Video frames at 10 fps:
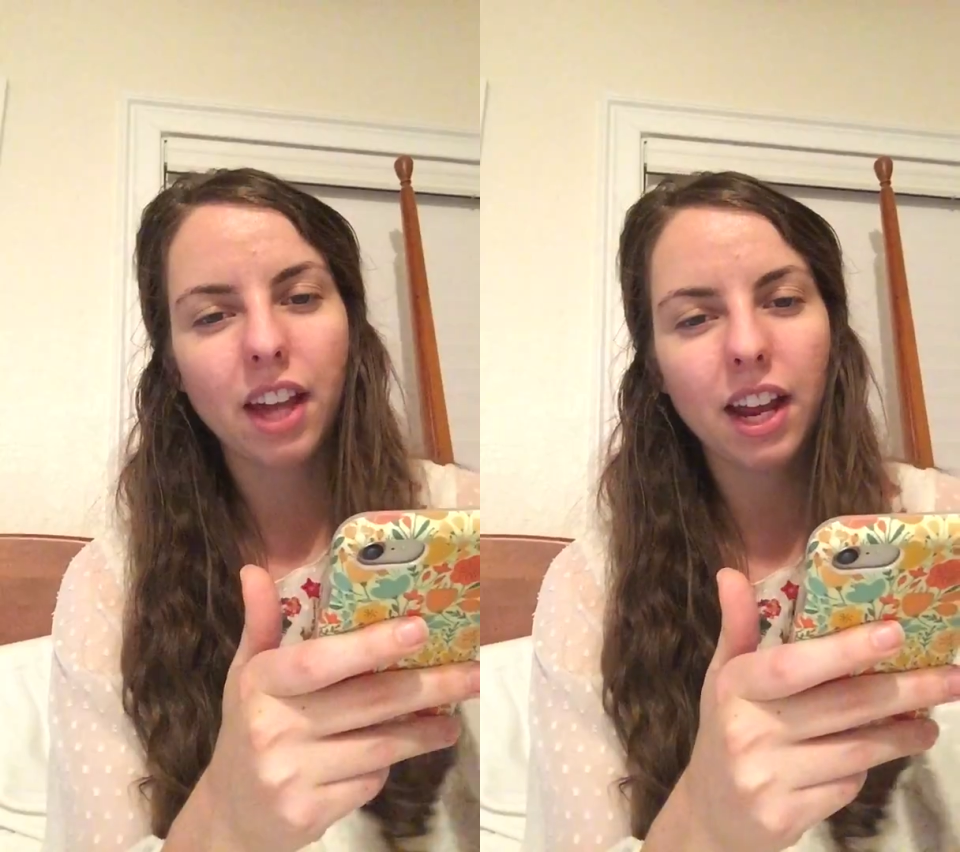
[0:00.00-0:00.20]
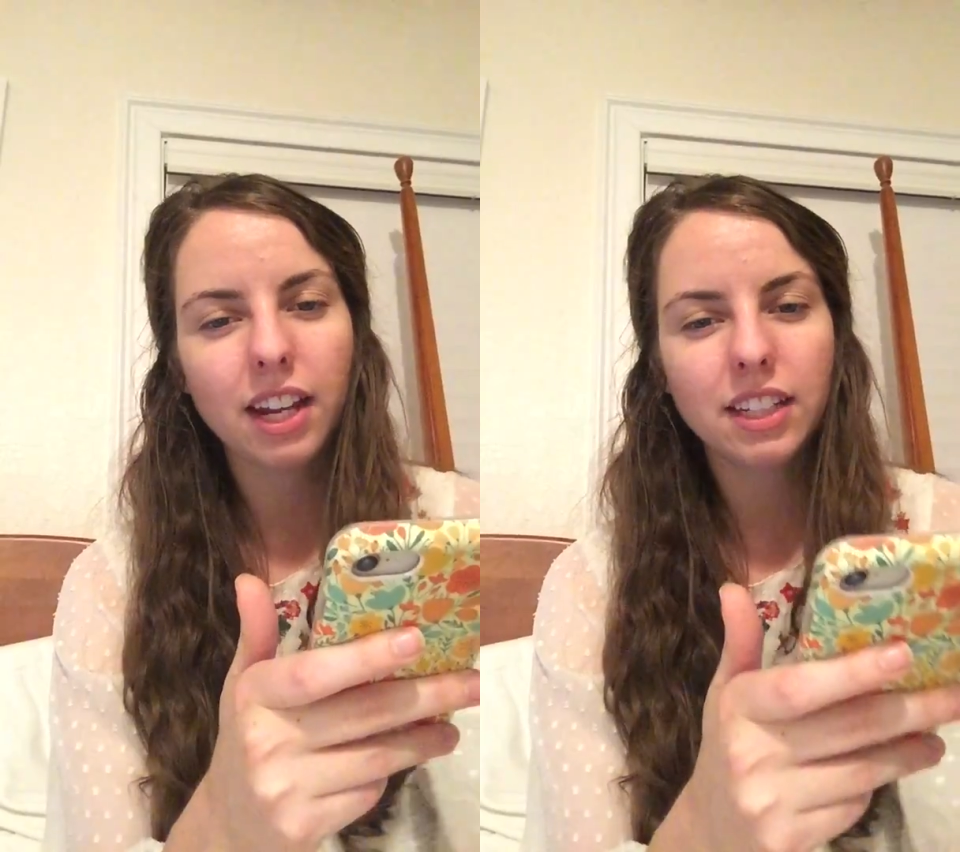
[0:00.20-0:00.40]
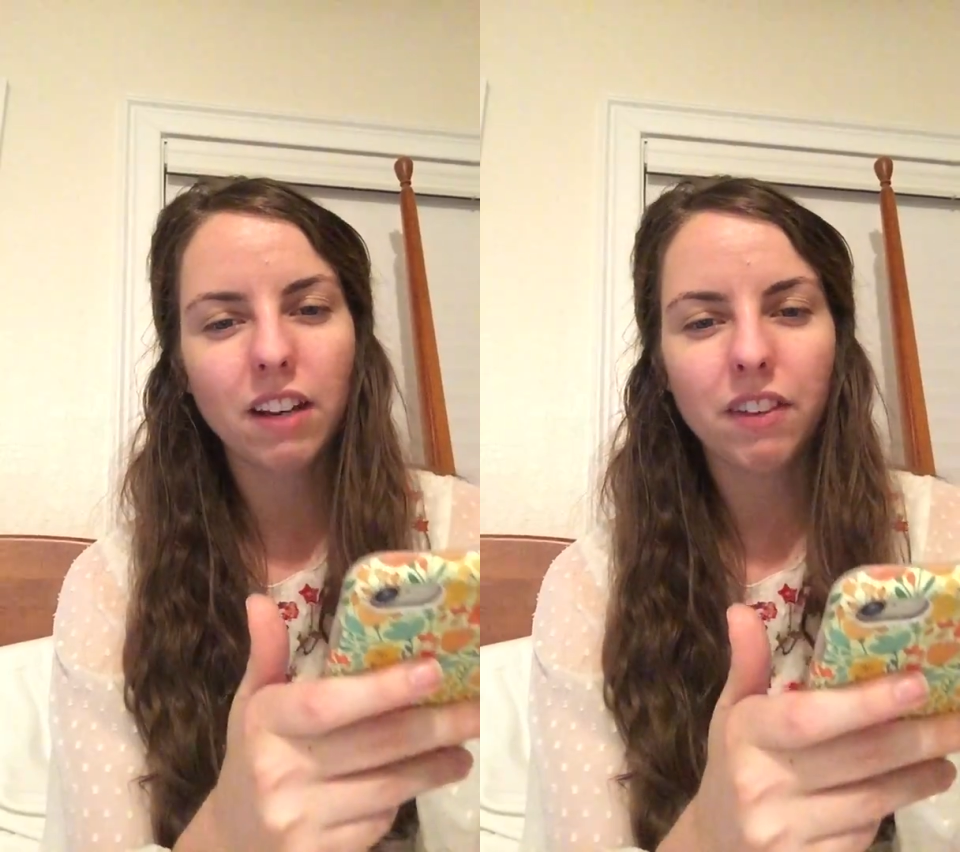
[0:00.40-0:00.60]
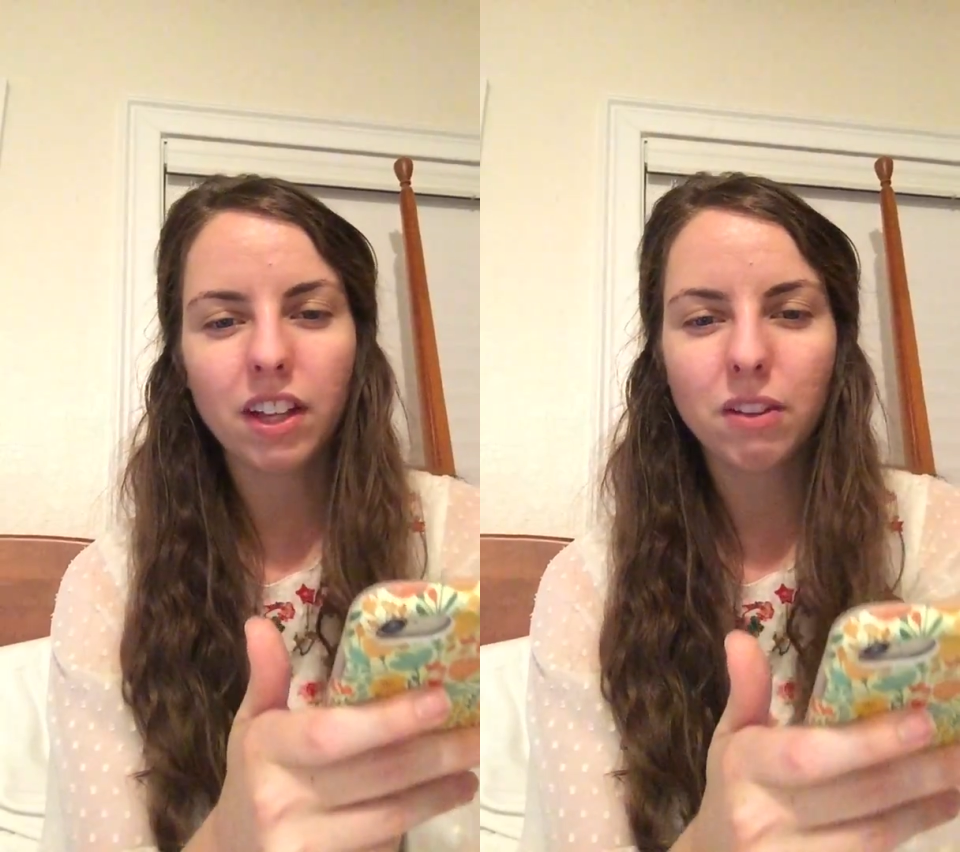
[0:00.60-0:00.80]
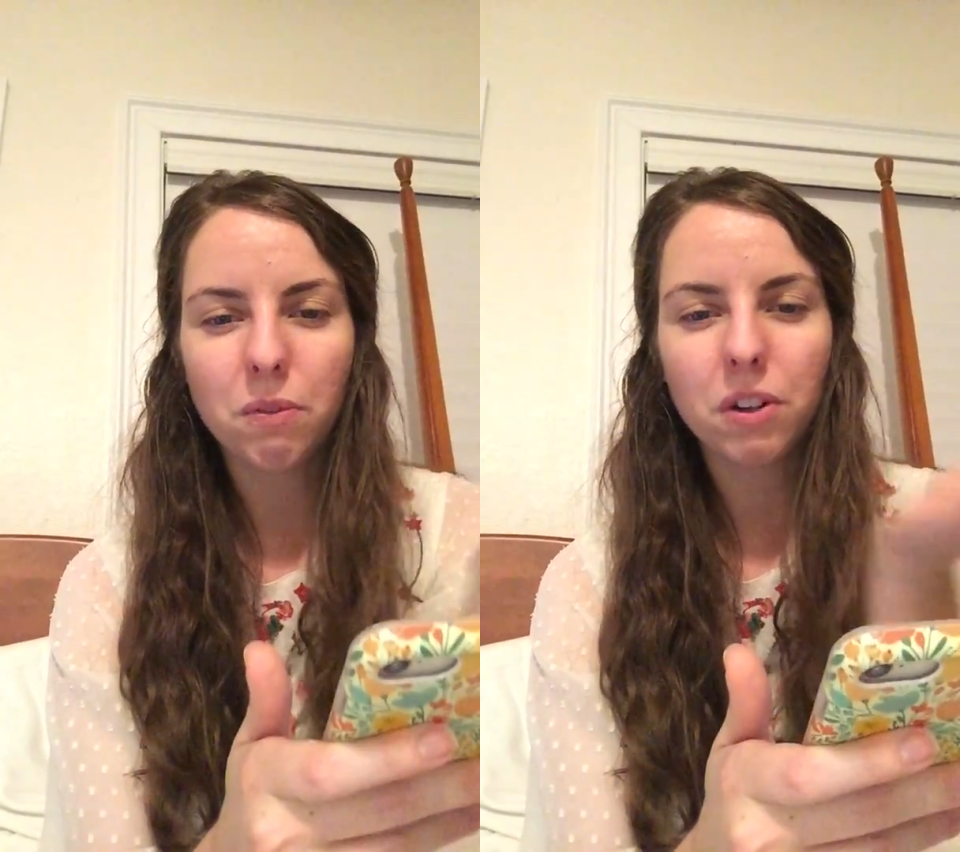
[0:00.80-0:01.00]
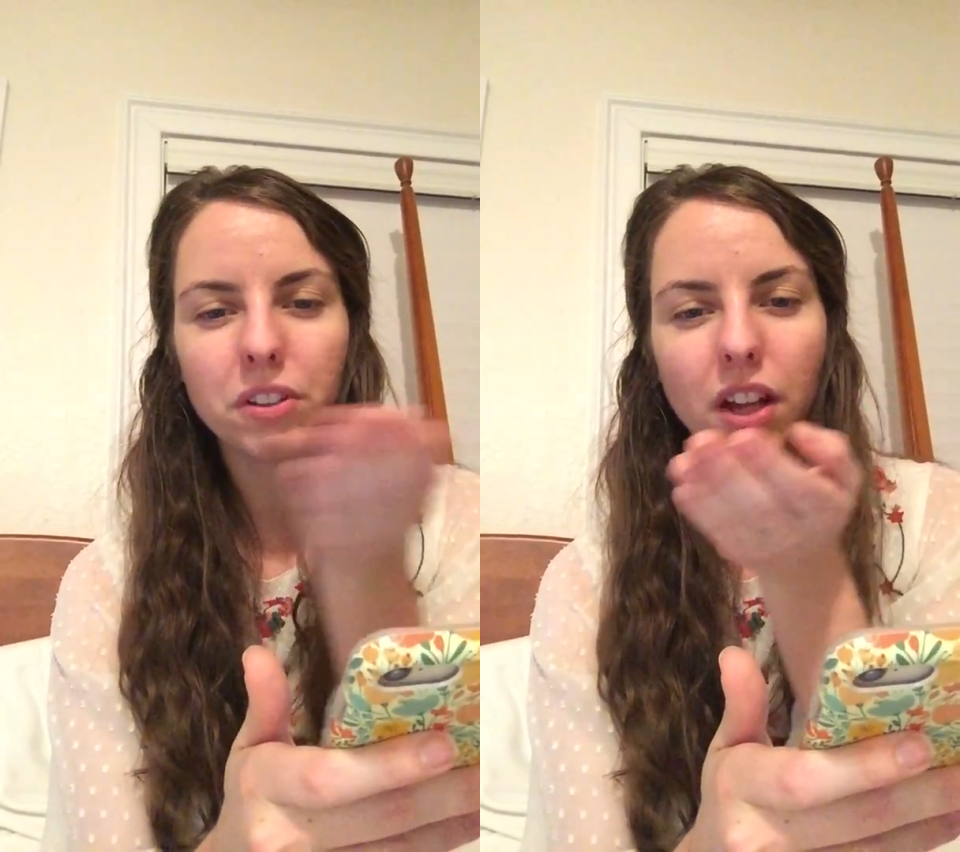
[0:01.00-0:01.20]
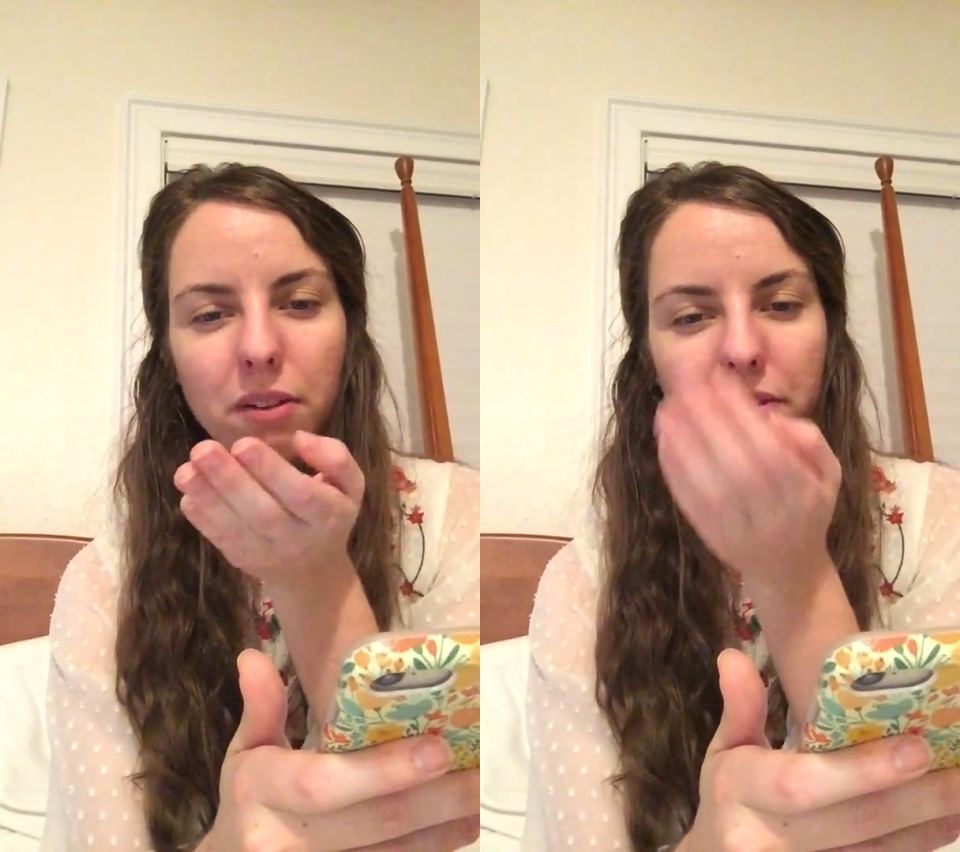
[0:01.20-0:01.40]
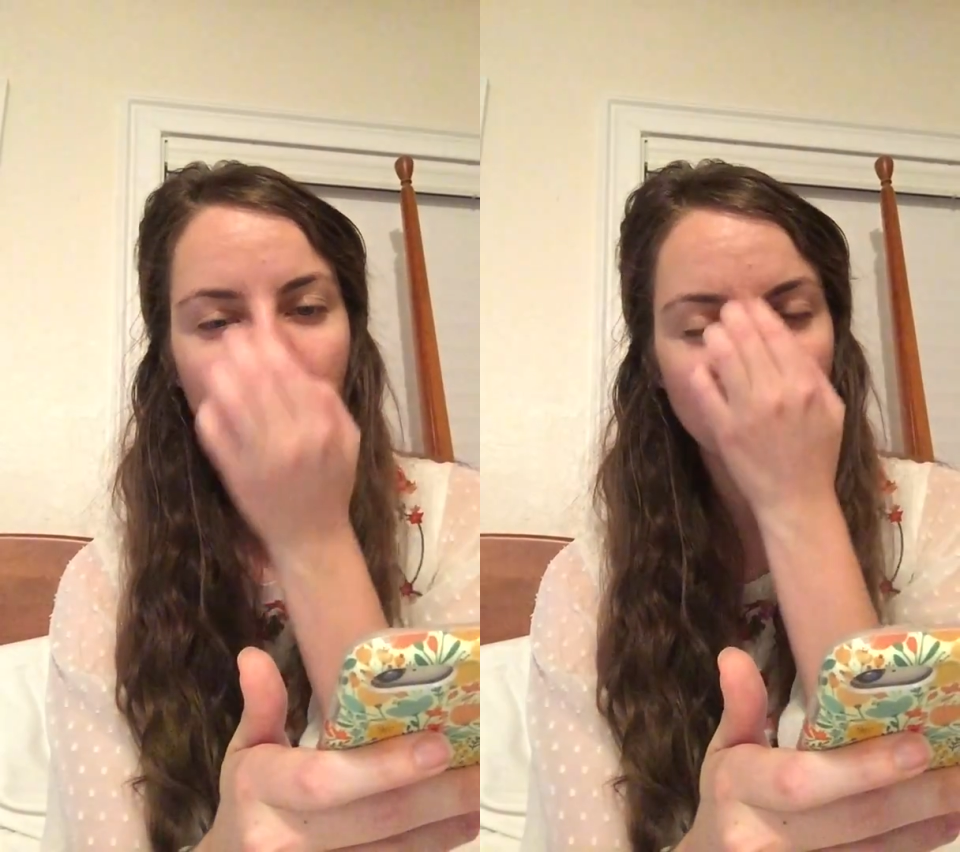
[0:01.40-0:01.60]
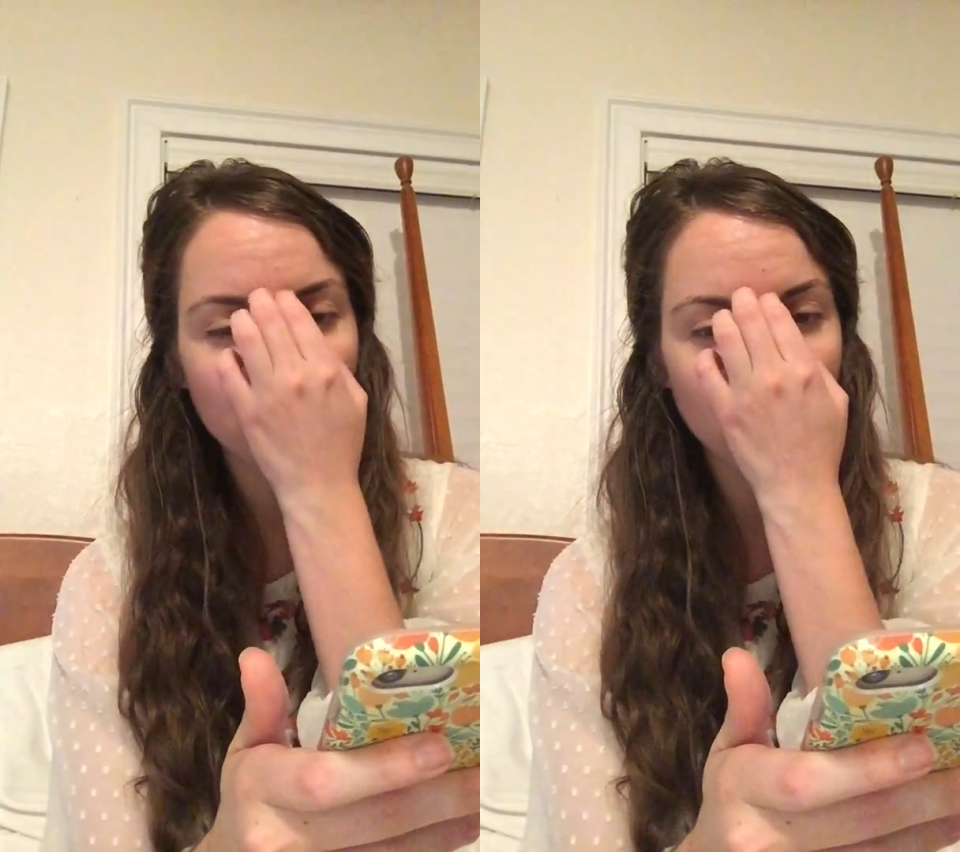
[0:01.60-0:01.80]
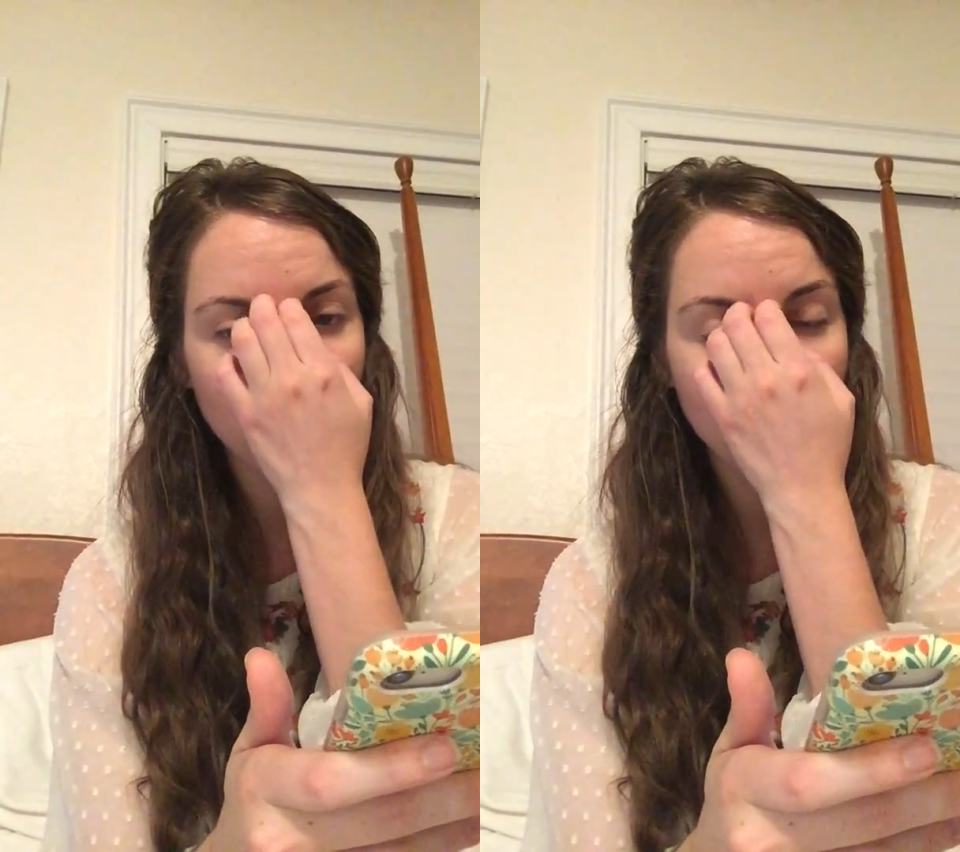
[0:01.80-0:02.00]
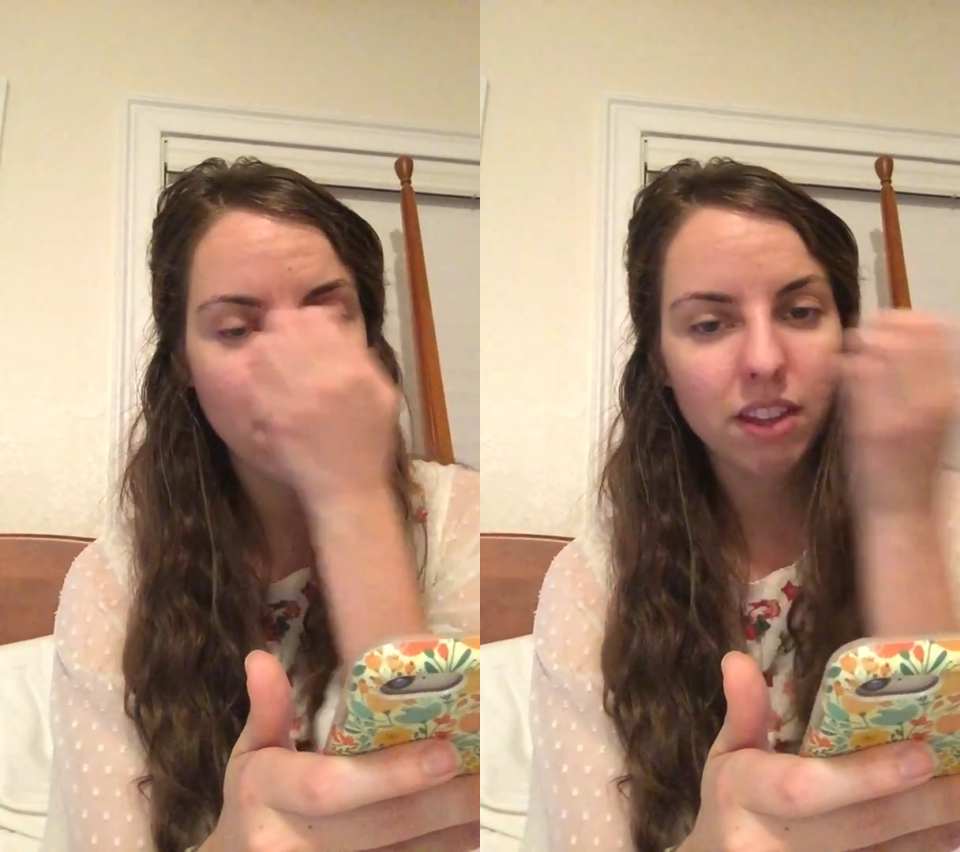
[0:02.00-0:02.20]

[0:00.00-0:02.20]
that idea of in the world long before this one,